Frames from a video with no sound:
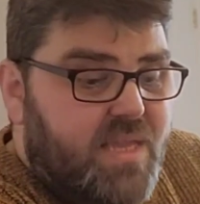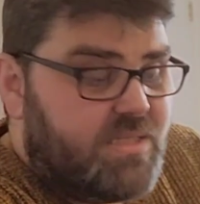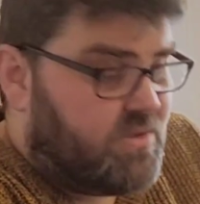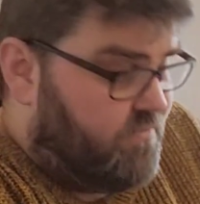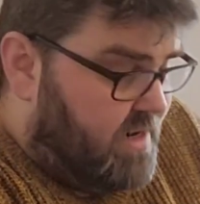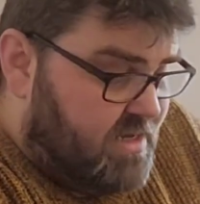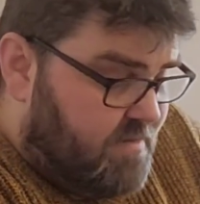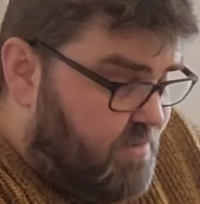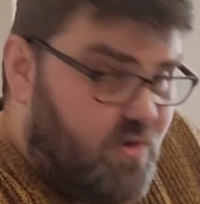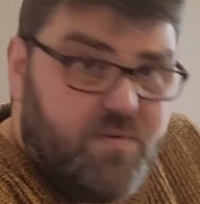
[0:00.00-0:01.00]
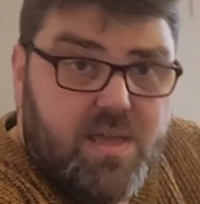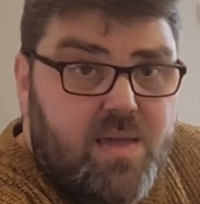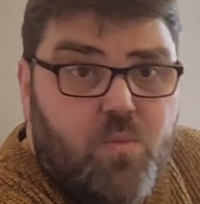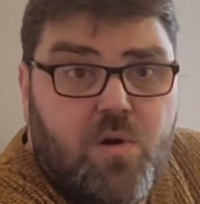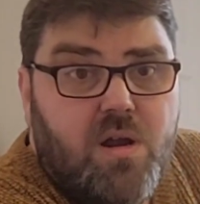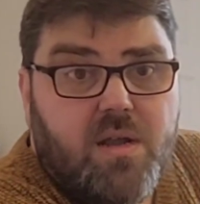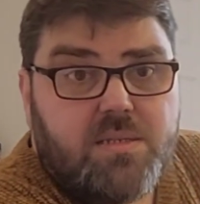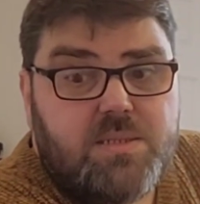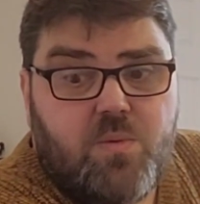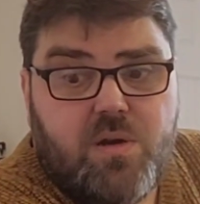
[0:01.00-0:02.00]
It's a really good movie. It
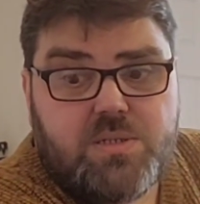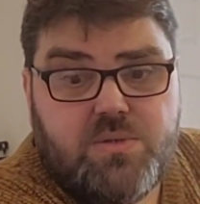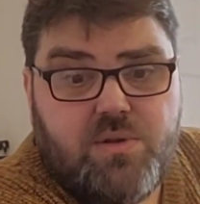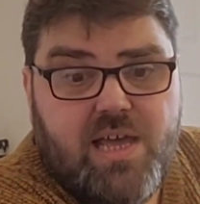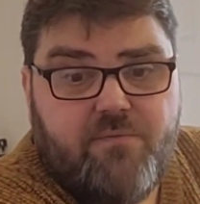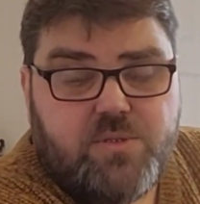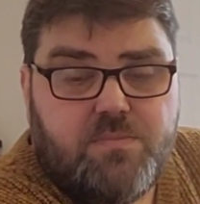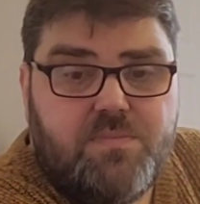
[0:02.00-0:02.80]
works. It works on all levels.